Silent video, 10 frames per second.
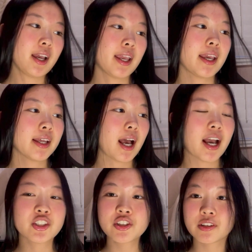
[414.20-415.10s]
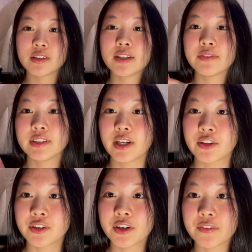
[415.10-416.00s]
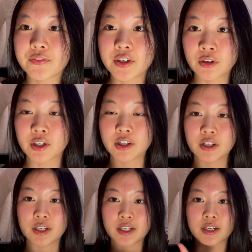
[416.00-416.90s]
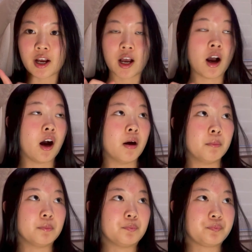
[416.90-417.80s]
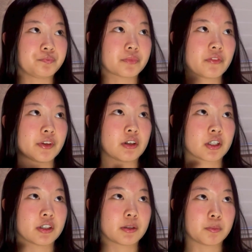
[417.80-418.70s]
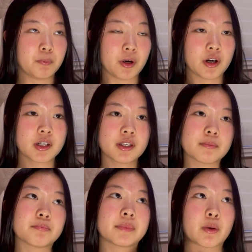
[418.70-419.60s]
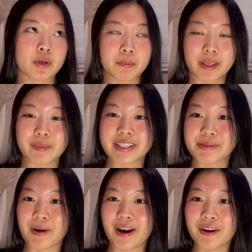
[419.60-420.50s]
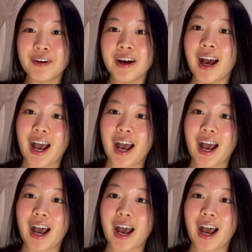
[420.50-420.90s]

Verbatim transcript: And I just thought of another feel good, um, feel good book that would make me smile.